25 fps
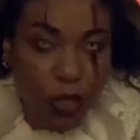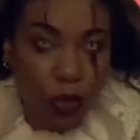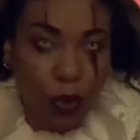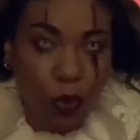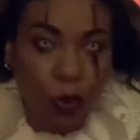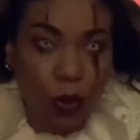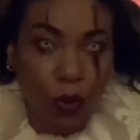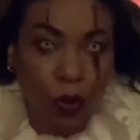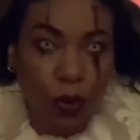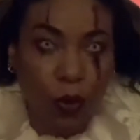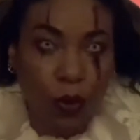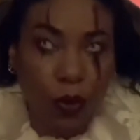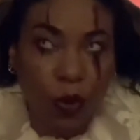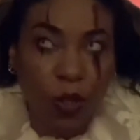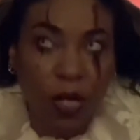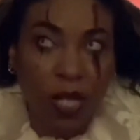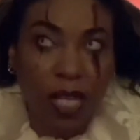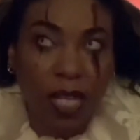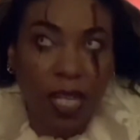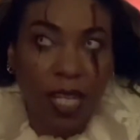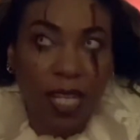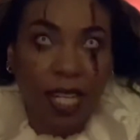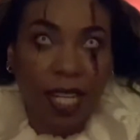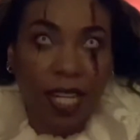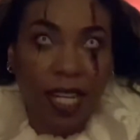to
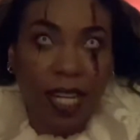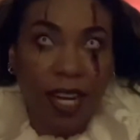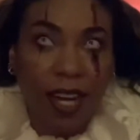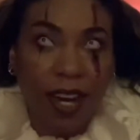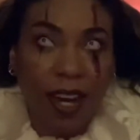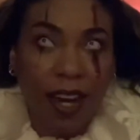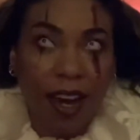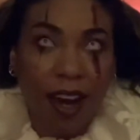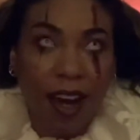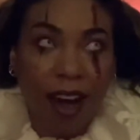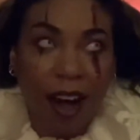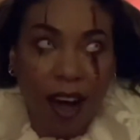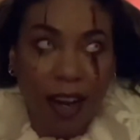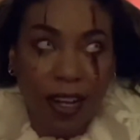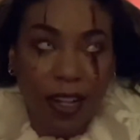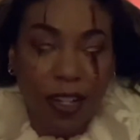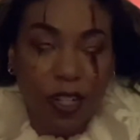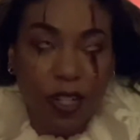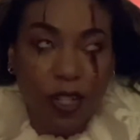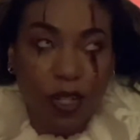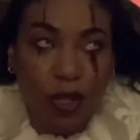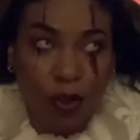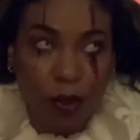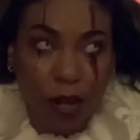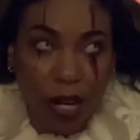a haunted
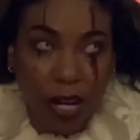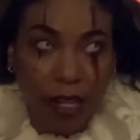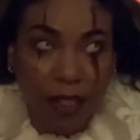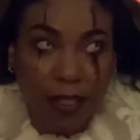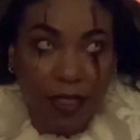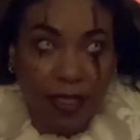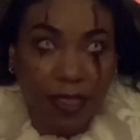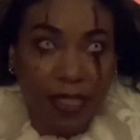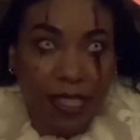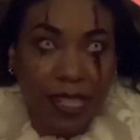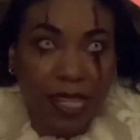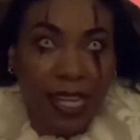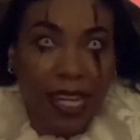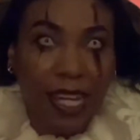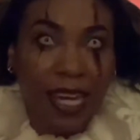trail,